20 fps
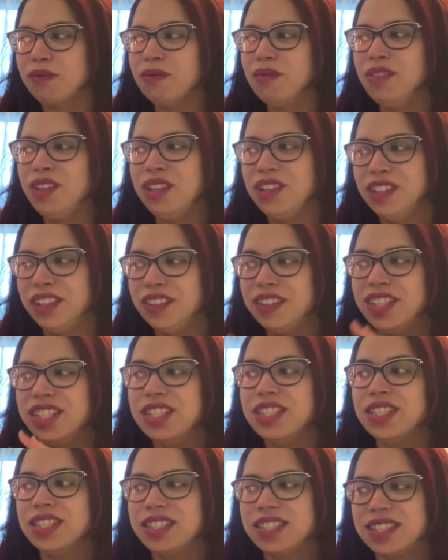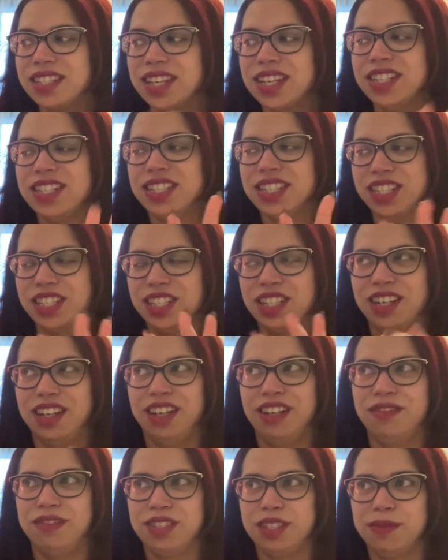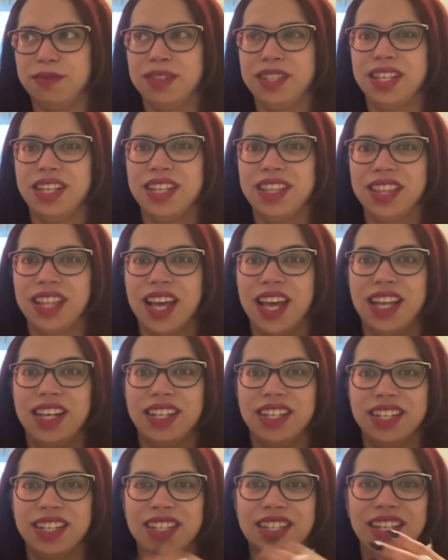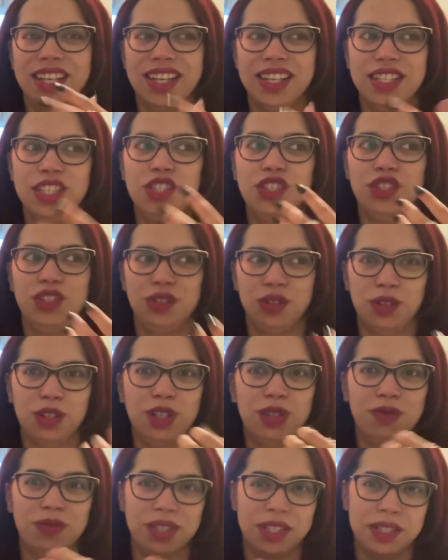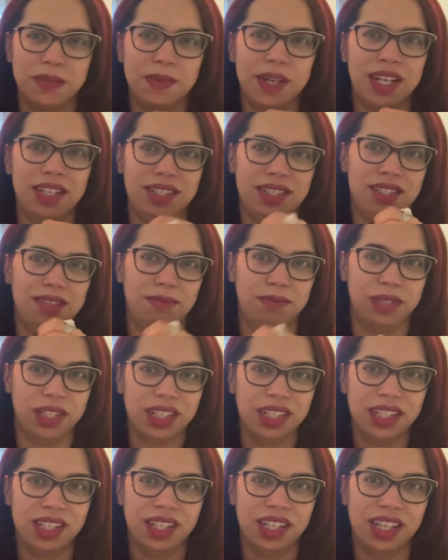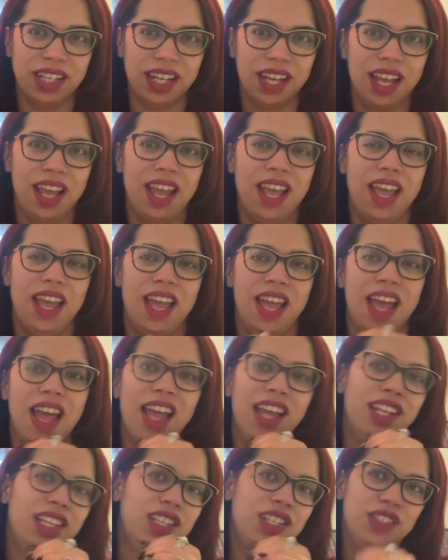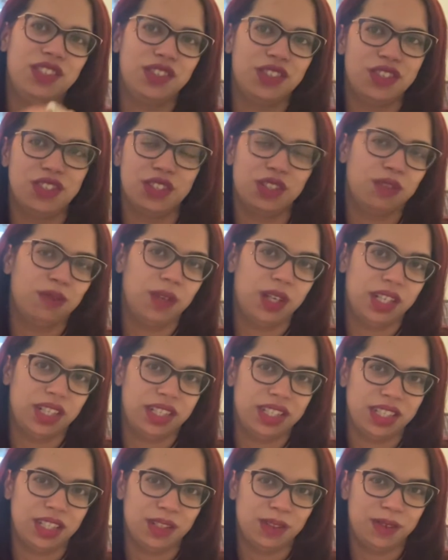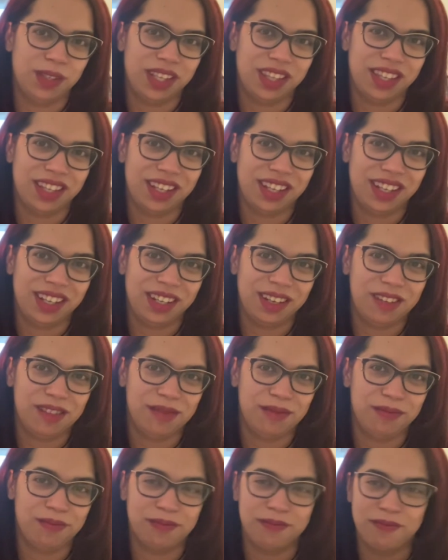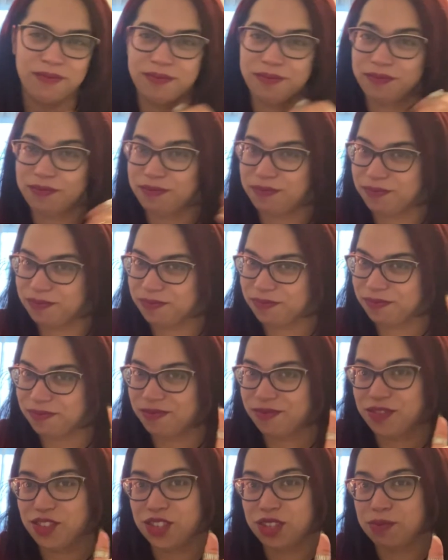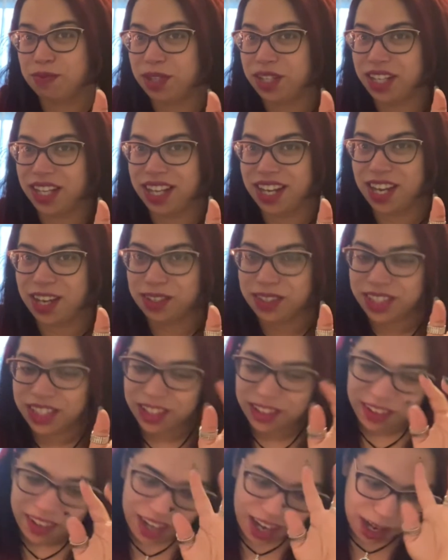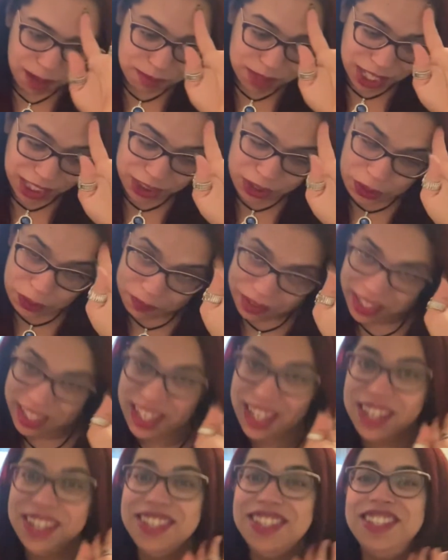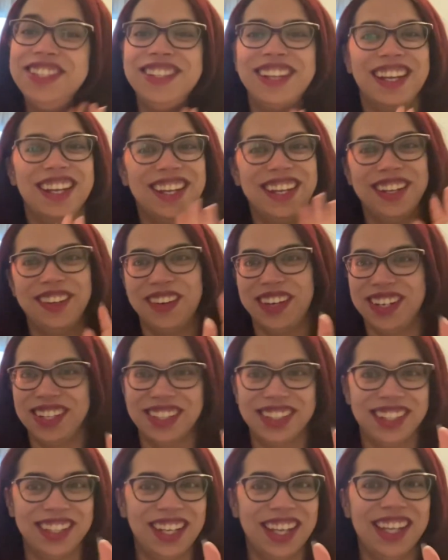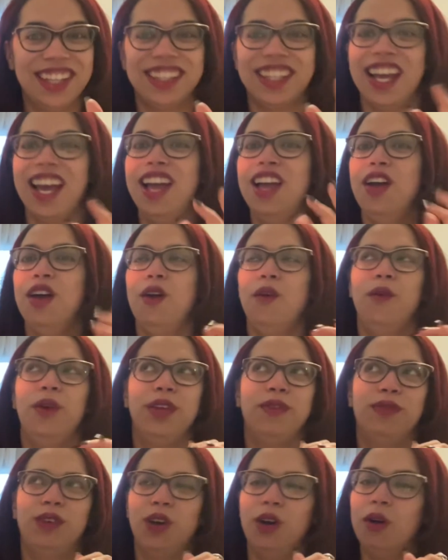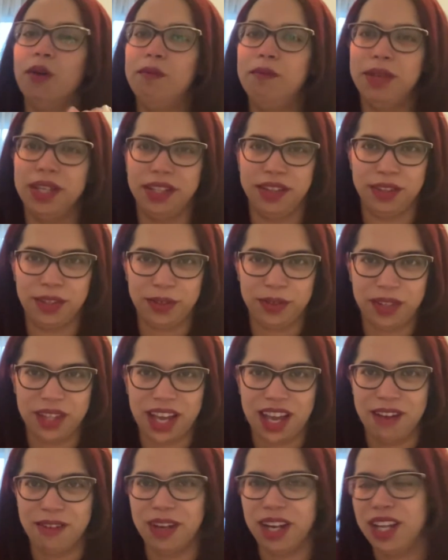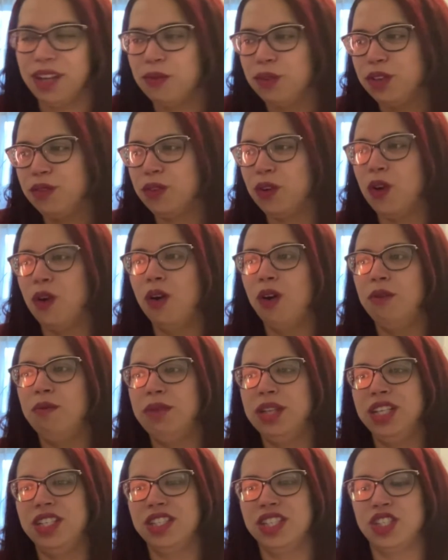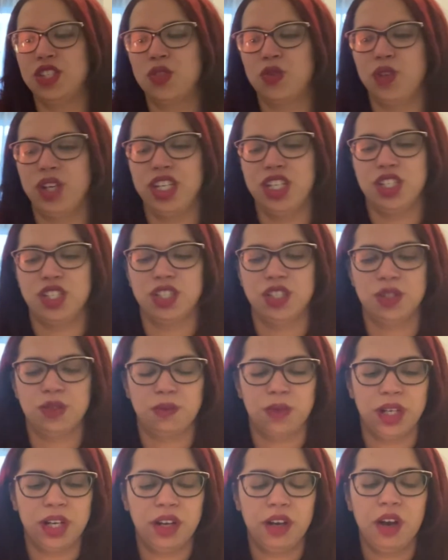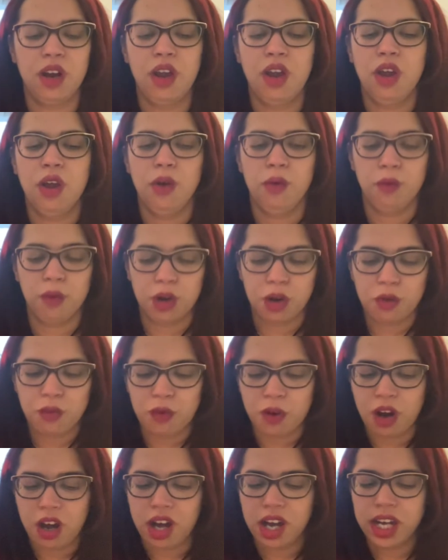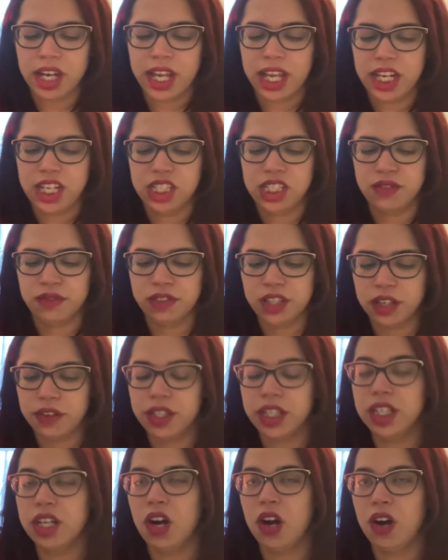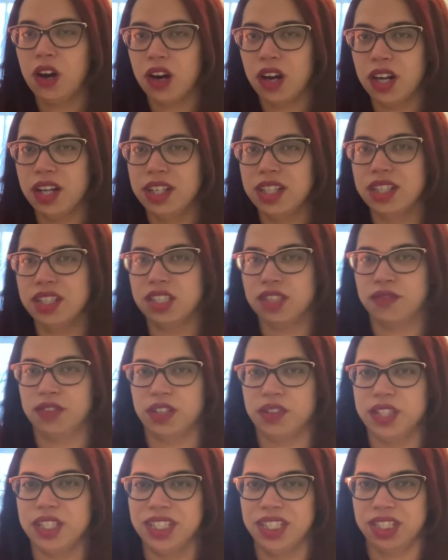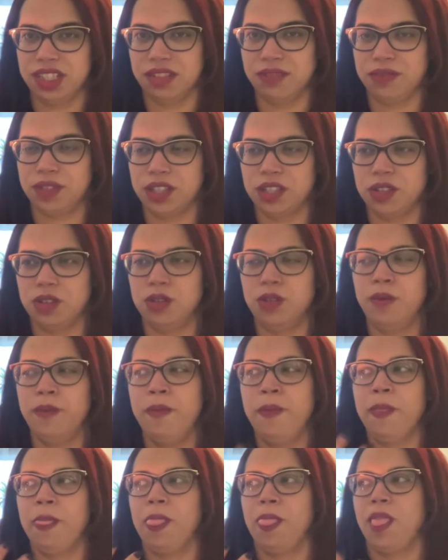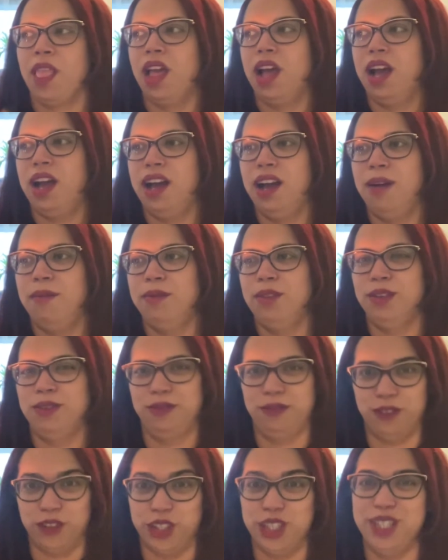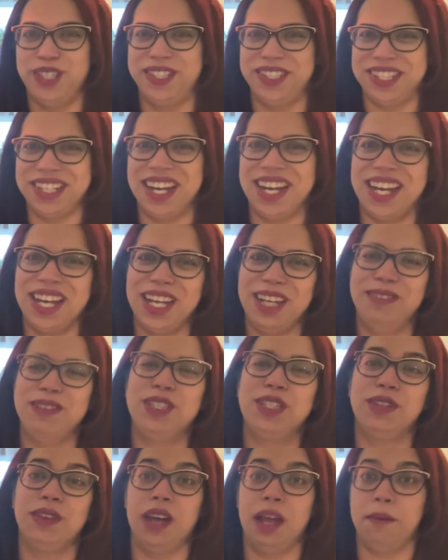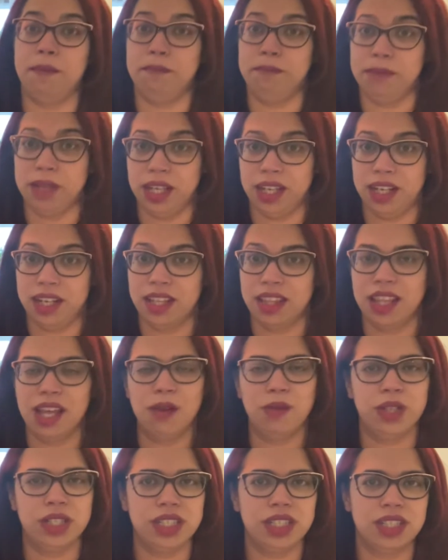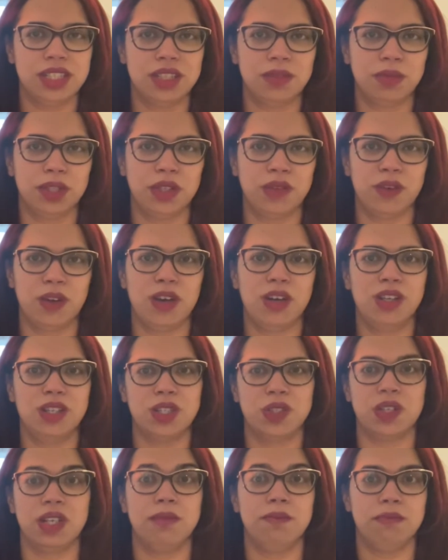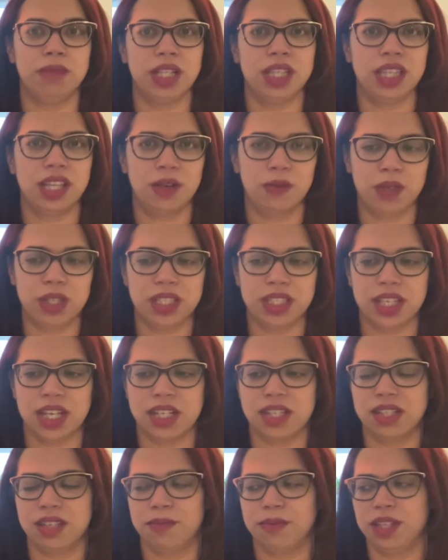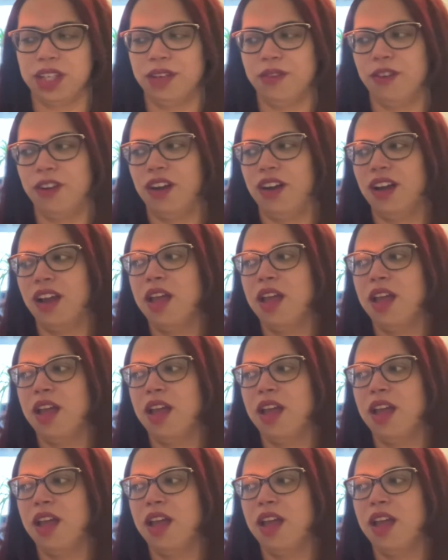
there is a sense here of something that is your responsibility and you just don't want to deal with it. Just putting it out there. I'm not throwing any shade or anything like that. We've all been through that, right? We've all been in situations where we're wrong and it's very hard and it's very difficult the first time to admit that we did something wrong, or to admit that we said something wrong.